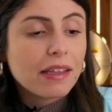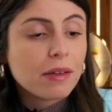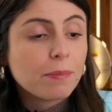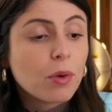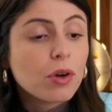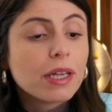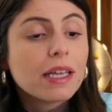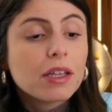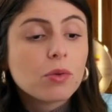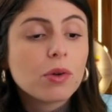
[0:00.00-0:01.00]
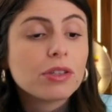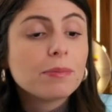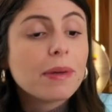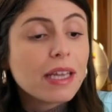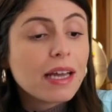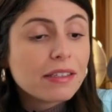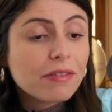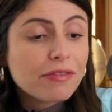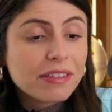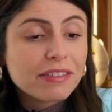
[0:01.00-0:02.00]
the bullying was because
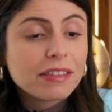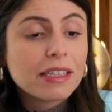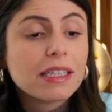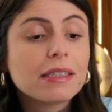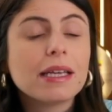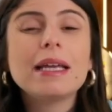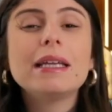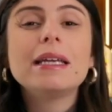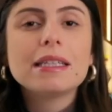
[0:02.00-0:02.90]
of his teeth and his